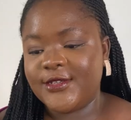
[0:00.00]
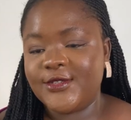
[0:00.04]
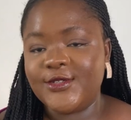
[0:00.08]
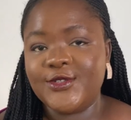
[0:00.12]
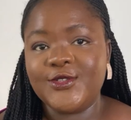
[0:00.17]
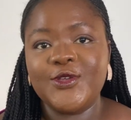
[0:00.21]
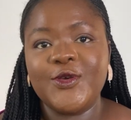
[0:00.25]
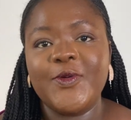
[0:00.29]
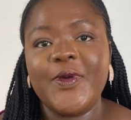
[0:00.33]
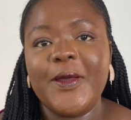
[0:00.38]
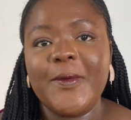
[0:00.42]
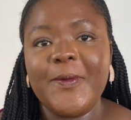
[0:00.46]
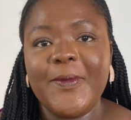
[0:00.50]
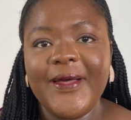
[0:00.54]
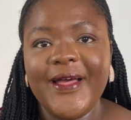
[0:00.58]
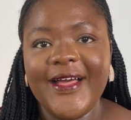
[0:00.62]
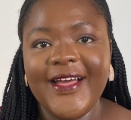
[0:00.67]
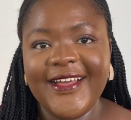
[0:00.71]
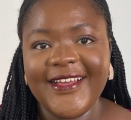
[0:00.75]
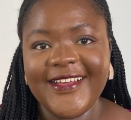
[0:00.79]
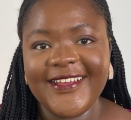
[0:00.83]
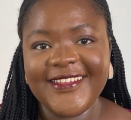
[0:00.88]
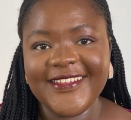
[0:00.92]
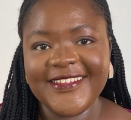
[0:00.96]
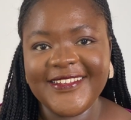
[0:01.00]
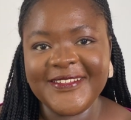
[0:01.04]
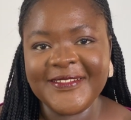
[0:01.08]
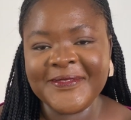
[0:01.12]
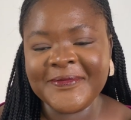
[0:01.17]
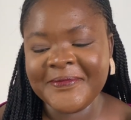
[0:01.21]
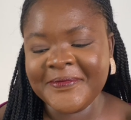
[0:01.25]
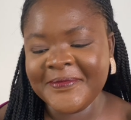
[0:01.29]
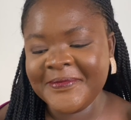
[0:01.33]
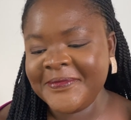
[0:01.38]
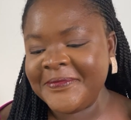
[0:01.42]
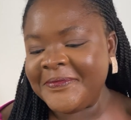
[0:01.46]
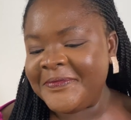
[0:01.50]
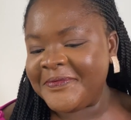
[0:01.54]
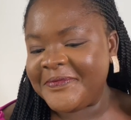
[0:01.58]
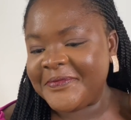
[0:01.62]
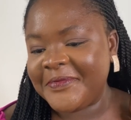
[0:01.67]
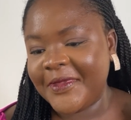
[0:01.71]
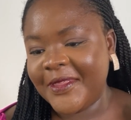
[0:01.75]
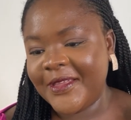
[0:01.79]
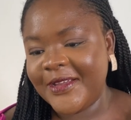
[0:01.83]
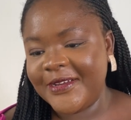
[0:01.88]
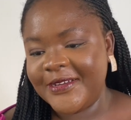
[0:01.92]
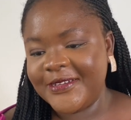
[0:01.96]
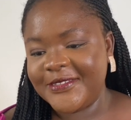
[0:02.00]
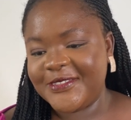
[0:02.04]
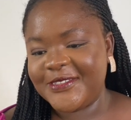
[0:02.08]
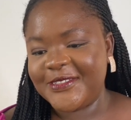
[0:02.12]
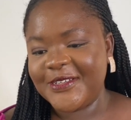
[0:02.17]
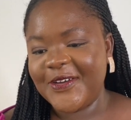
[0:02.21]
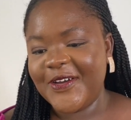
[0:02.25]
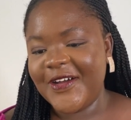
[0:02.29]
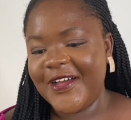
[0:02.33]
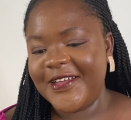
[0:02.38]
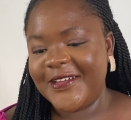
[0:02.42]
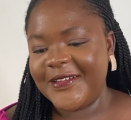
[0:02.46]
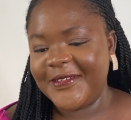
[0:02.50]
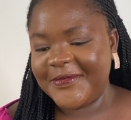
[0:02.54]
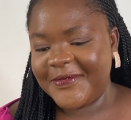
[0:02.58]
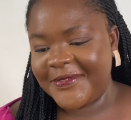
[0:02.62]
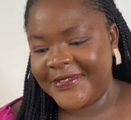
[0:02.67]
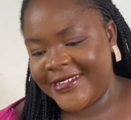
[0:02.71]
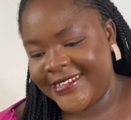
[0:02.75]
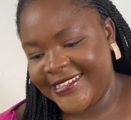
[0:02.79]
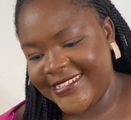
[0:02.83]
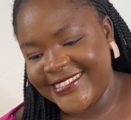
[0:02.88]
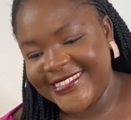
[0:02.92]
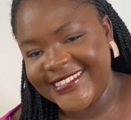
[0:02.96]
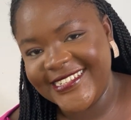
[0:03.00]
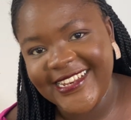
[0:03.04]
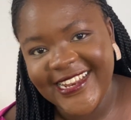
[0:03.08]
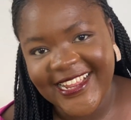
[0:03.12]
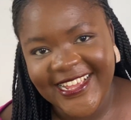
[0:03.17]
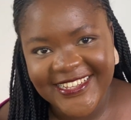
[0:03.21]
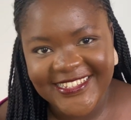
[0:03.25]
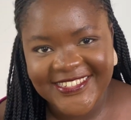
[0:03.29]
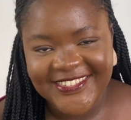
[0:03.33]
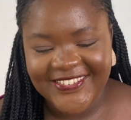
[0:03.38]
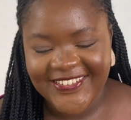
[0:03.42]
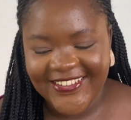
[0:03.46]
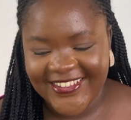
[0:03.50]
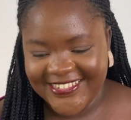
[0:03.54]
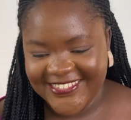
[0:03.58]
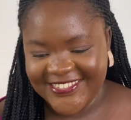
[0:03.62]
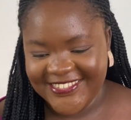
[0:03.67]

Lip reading: So we are back. So the next